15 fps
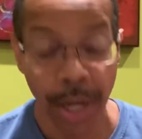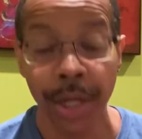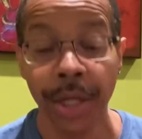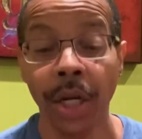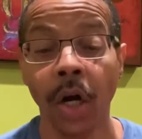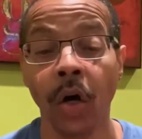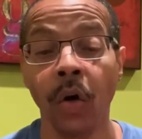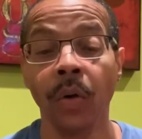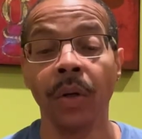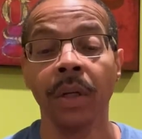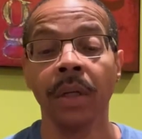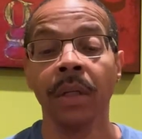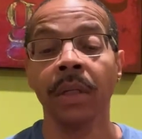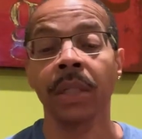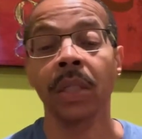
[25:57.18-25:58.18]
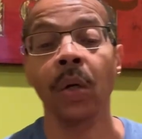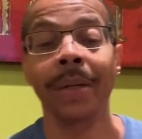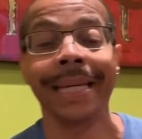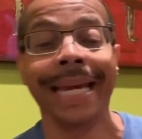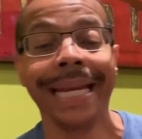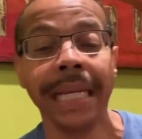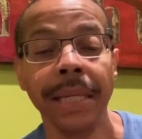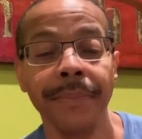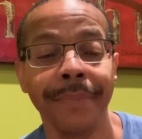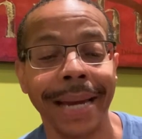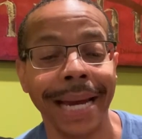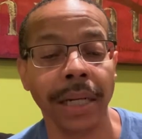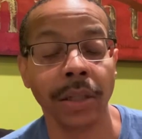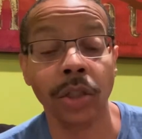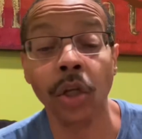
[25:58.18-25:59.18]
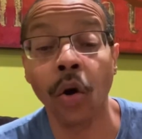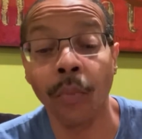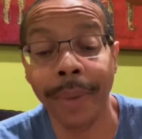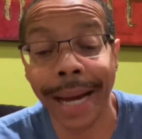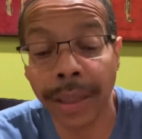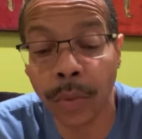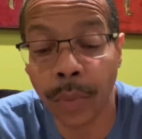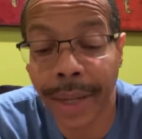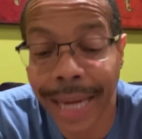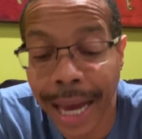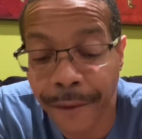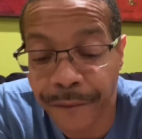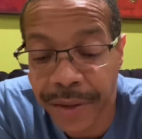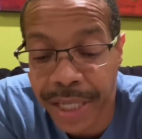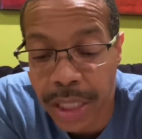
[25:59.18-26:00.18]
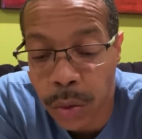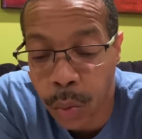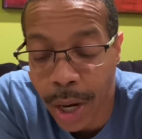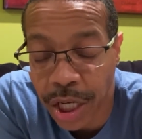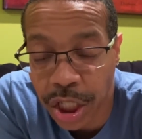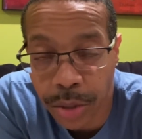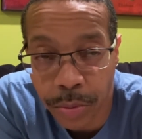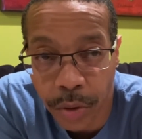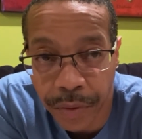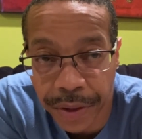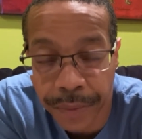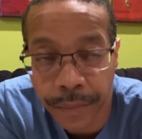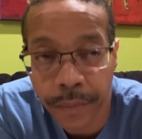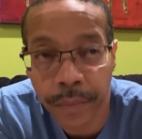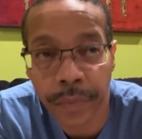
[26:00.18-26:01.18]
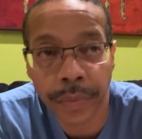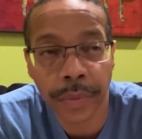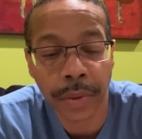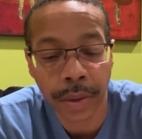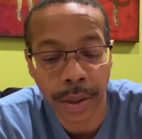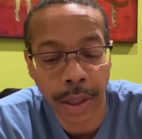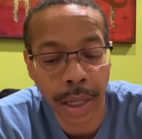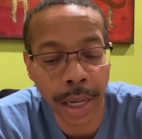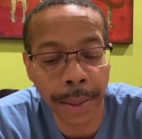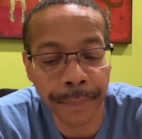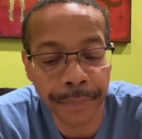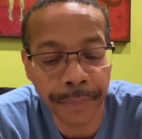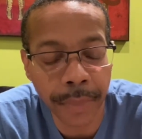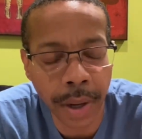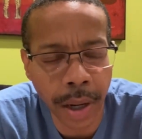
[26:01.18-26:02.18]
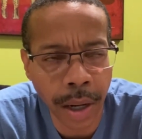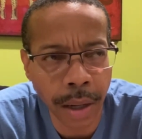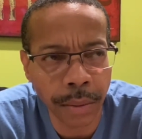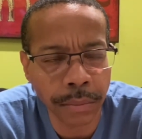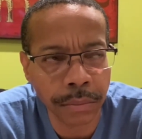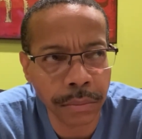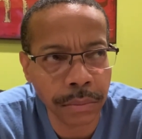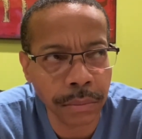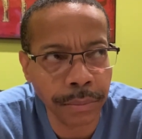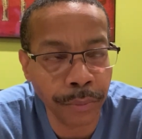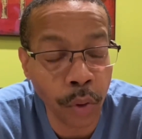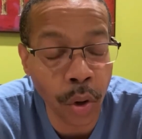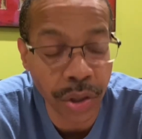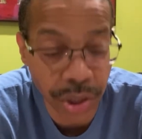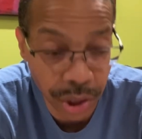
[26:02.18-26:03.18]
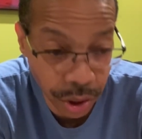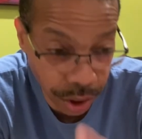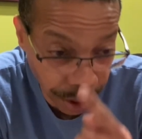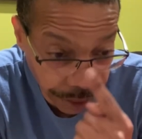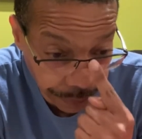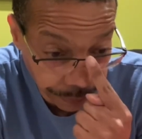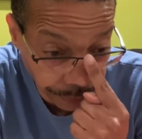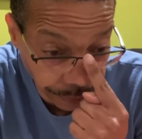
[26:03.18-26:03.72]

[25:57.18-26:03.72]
No. So getting back, so by the way, I finished watching the movie, um, um, Boys in the Hood.